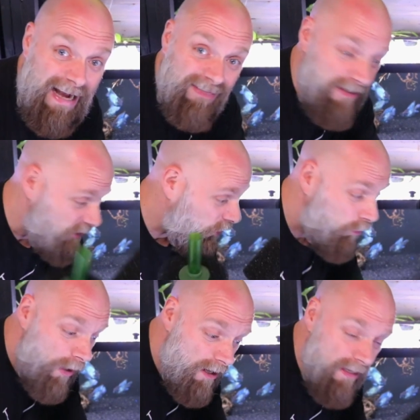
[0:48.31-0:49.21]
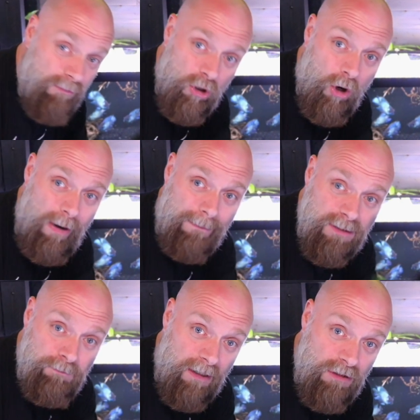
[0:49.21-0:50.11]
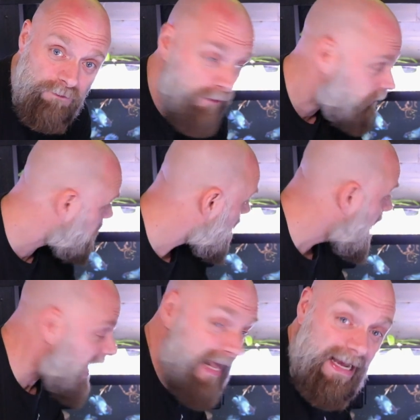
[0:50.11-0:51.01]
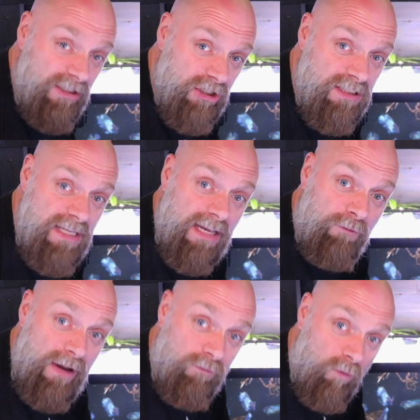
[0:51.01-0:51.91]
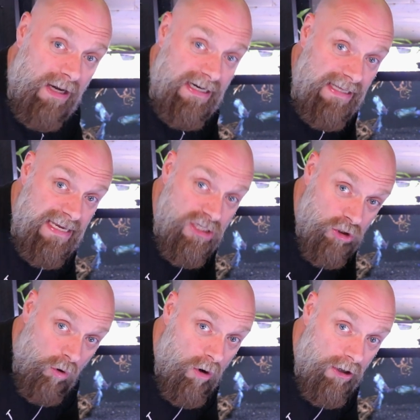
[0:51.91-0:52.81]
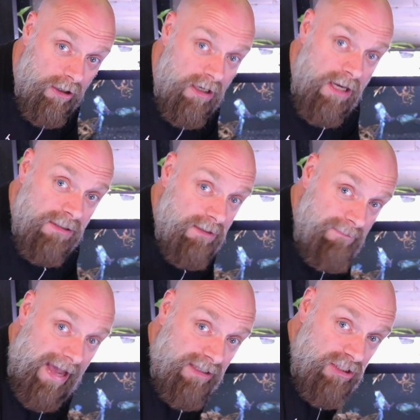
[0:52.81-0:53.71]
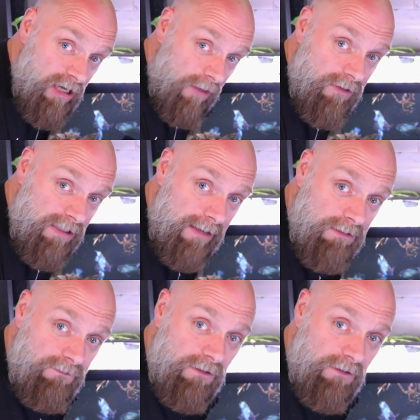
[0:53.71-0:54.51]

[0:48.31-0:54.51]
got these aquarium co-op sponge filters, and I just think if we have one in each corner to match the other types of